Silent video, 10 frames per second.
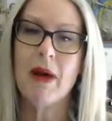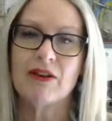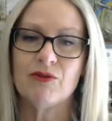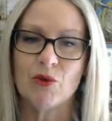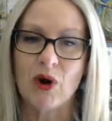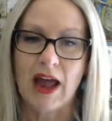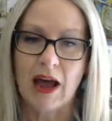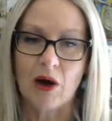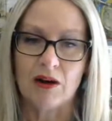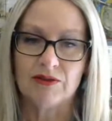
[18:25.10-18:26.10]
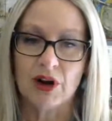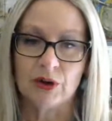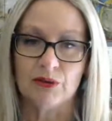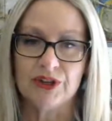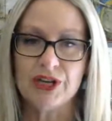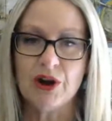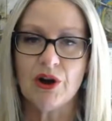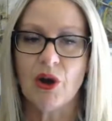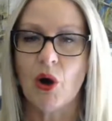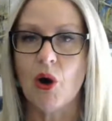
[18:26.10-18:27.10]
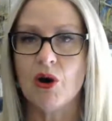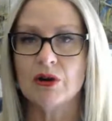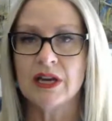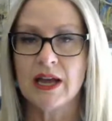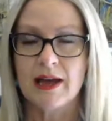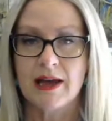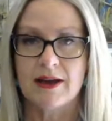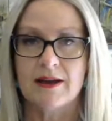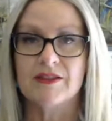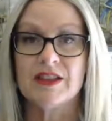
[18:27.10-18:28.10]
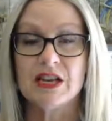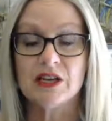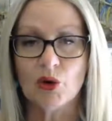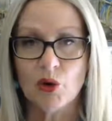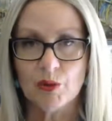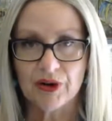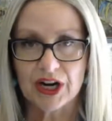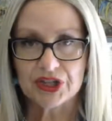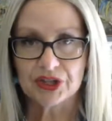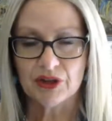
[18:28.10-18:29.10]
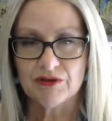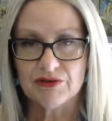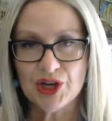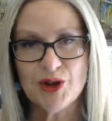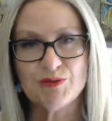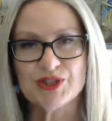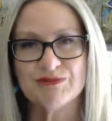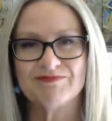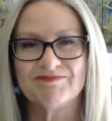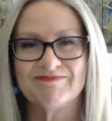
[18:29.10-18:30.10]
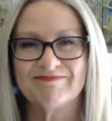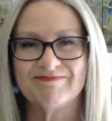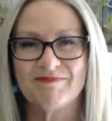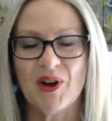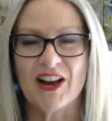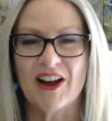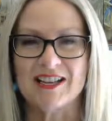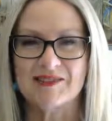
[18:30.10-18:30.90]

we'll come back for our final video on the incorporation of terms. Bye